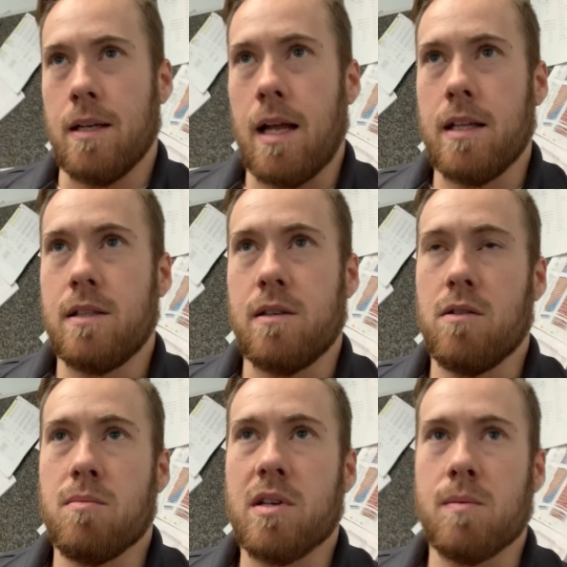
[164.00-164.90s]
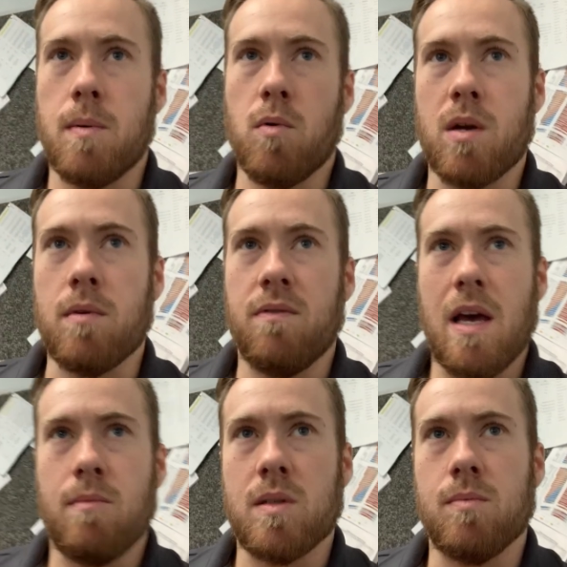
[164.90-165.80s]
not necessarily because people want to be
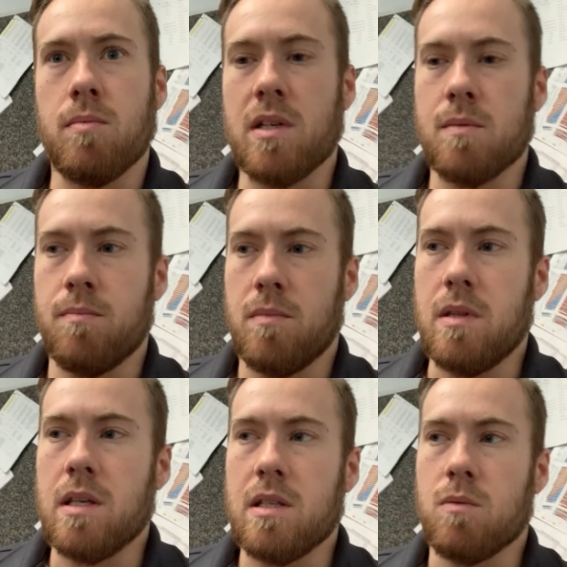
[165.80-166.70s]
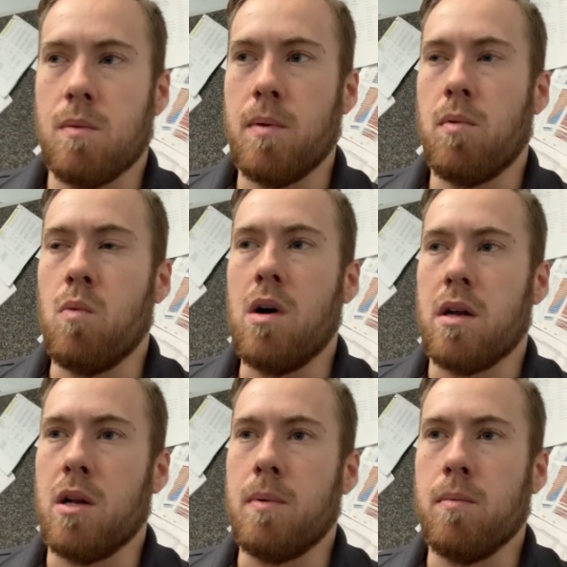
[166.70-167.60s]
famous, but because this is what people want.
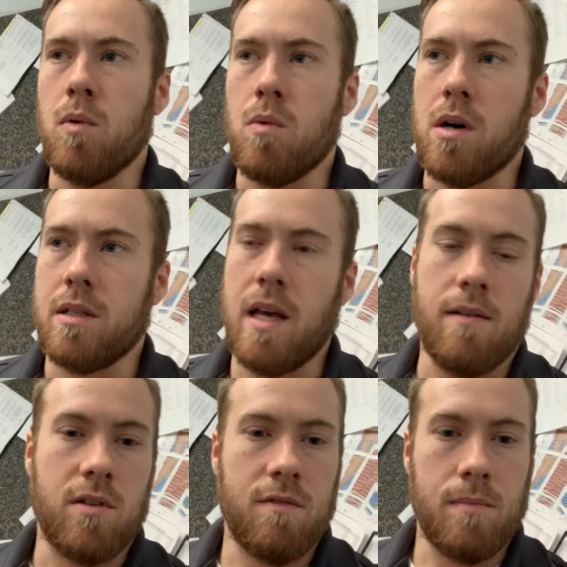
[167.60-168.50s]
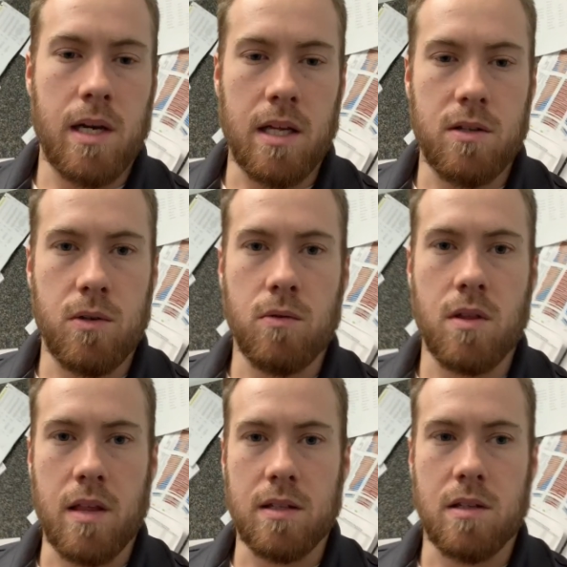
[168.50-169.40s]
You know, people want to have enough money to do the
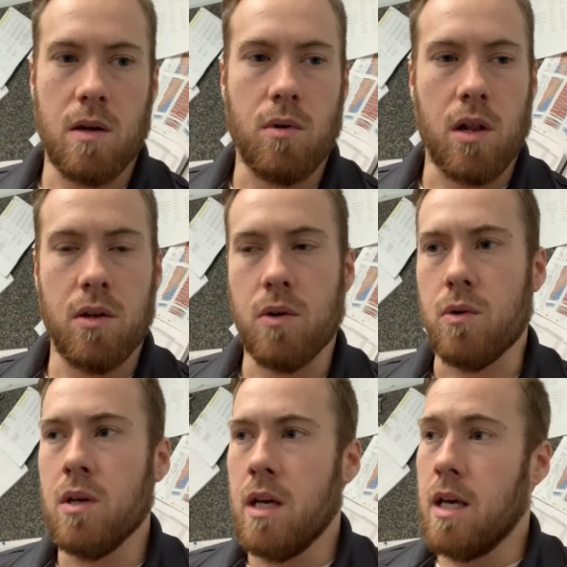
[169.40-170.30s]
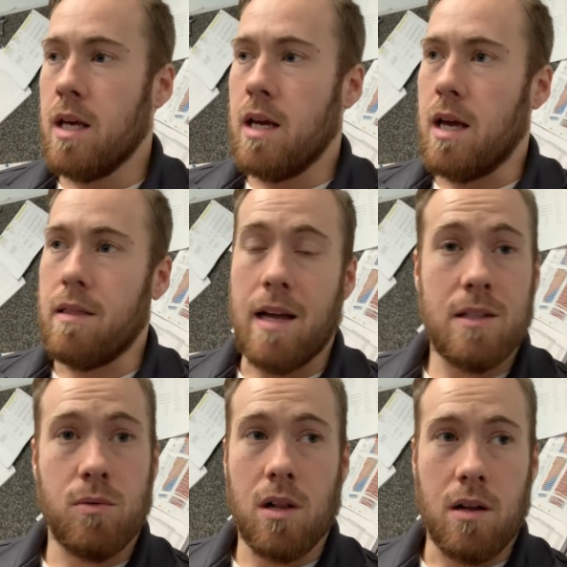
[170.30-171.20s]
things that they want to do. And
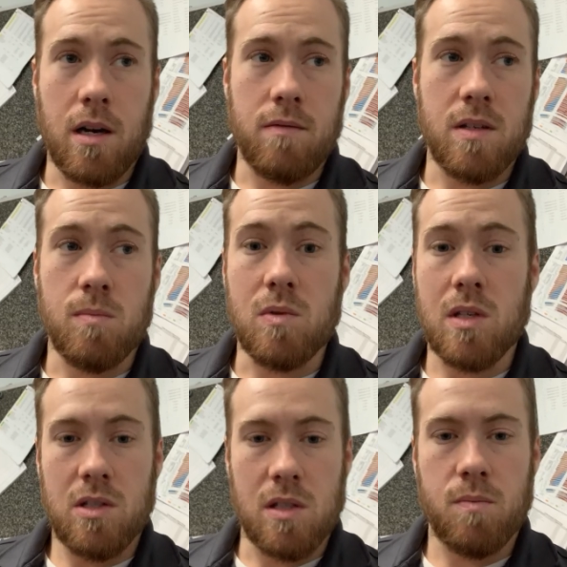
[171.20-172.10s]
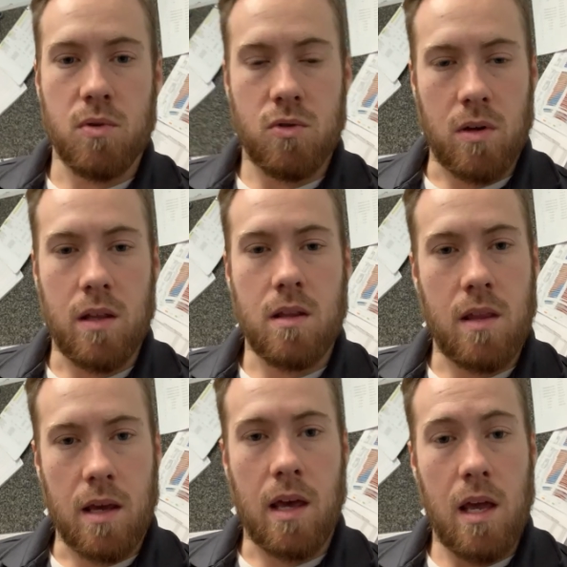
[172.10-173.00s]
that's what a lot of these musicians portray that
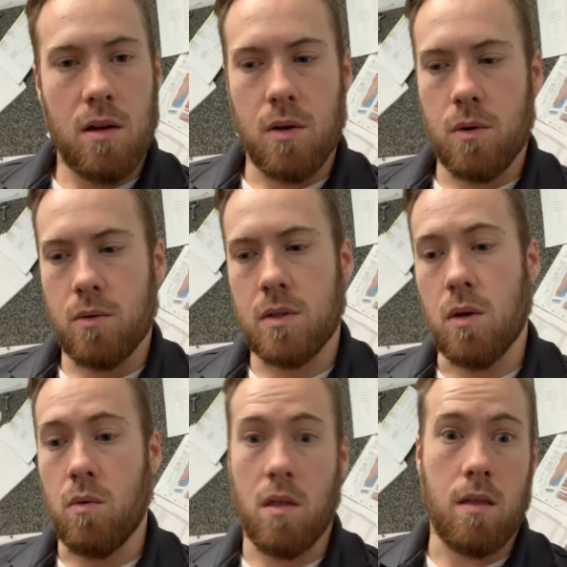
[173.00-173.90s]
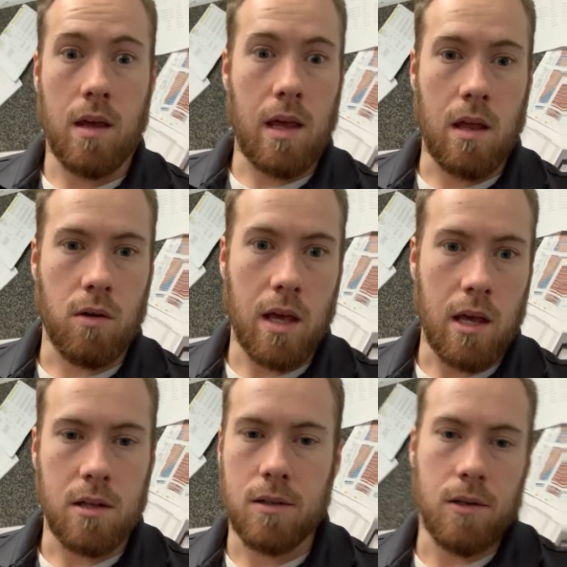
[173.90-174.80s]
they can do. So whether they can or
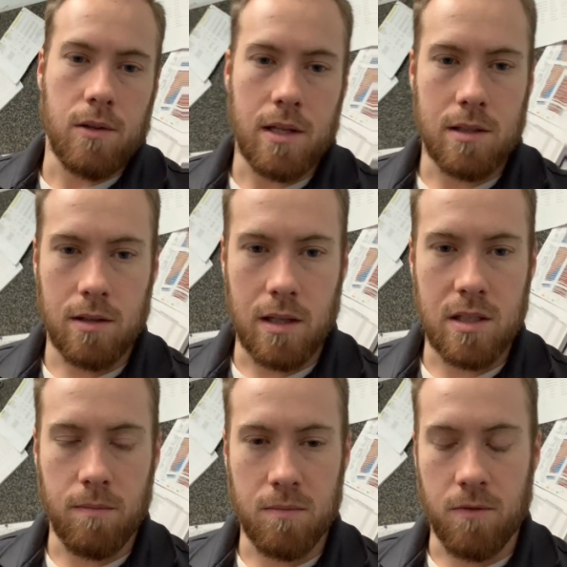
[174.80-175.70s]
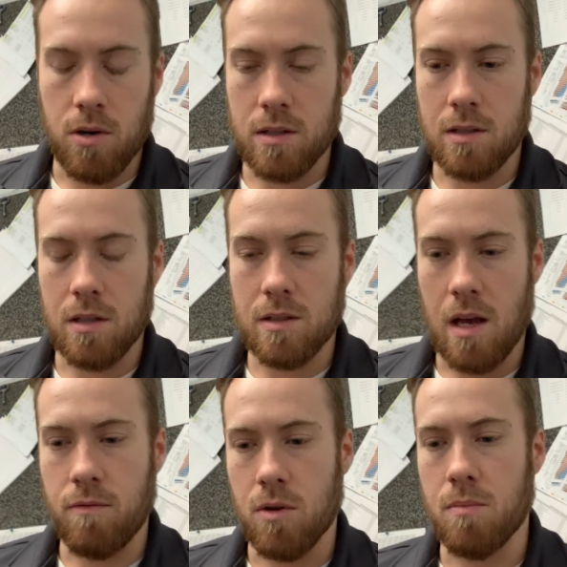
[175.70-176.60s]
can't, you know, that's that's up for us to
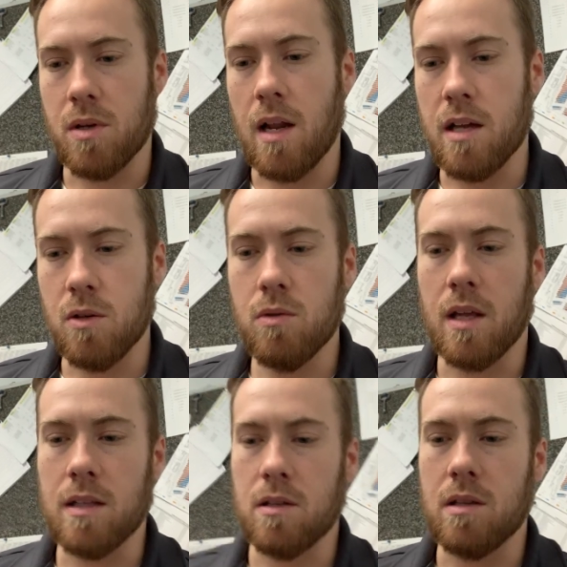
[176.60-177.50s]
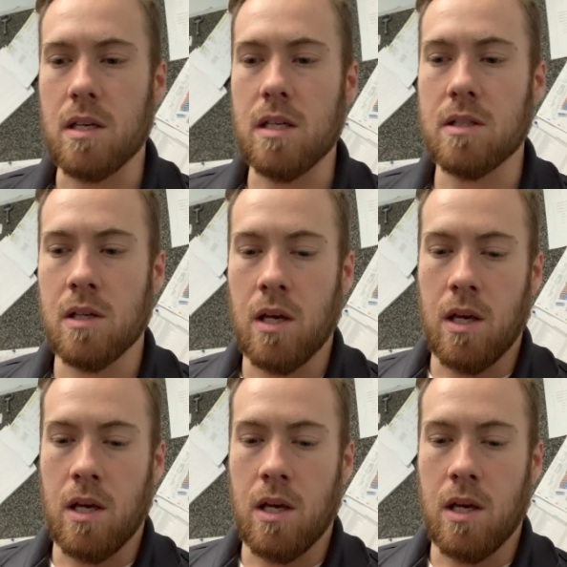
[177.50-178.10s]
decipher. But I do think that these